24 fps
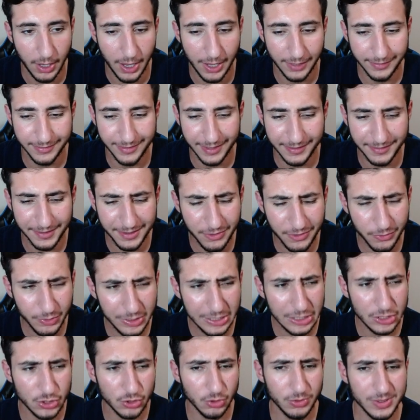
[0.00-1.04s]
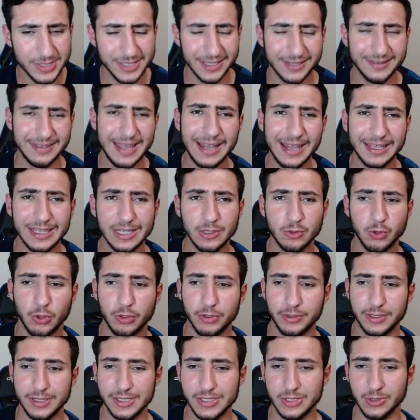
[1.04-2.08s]
They didn't really show his attacking
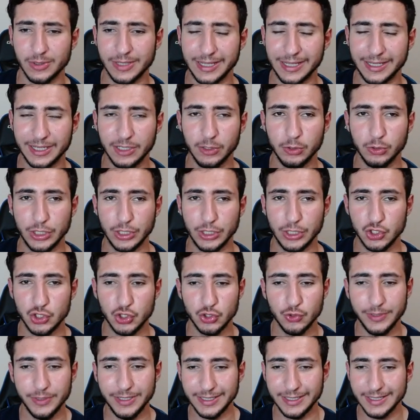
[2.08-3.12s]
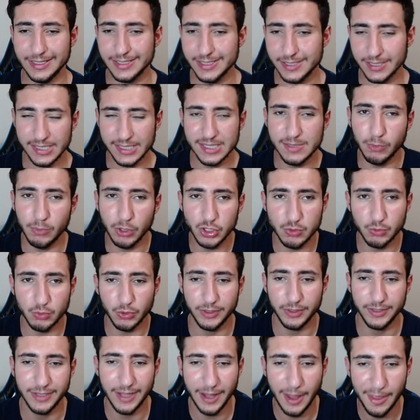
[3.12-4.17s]
qualities though. Like, you know, his shooting, he's much more
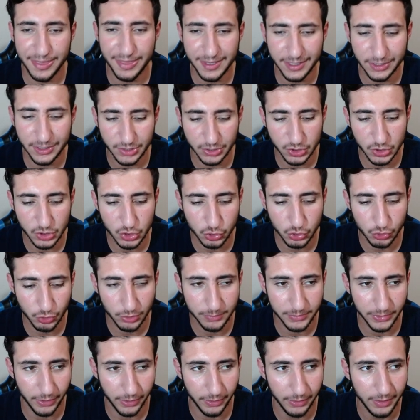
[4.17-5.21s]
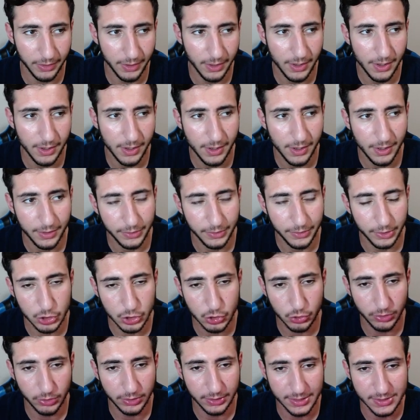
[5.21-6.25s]
than that. I think they're just showing they're
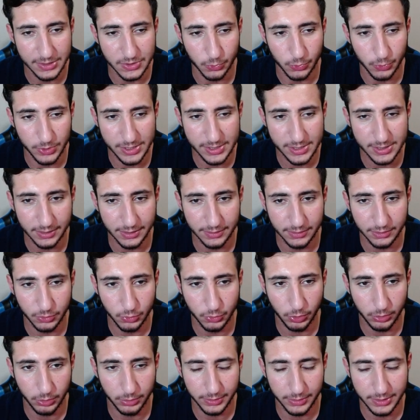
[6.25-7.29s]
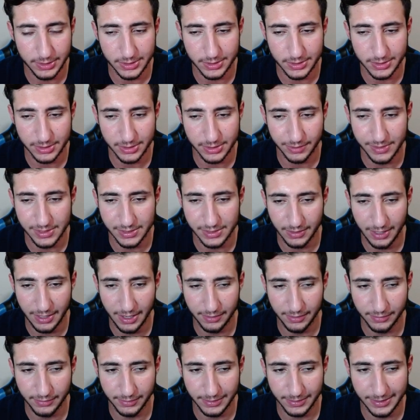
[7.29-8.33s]
showing his recent qualities and stuff.
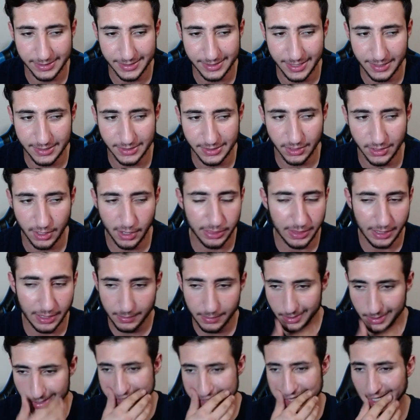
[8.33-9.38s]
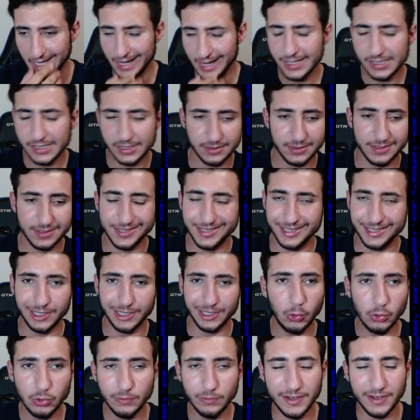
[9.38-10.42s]
Things that he's done. Guys,
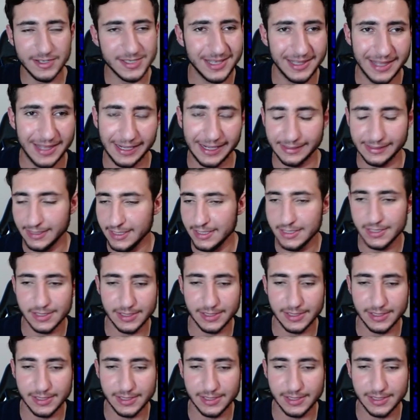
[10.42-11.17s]
Saul wasn't like this.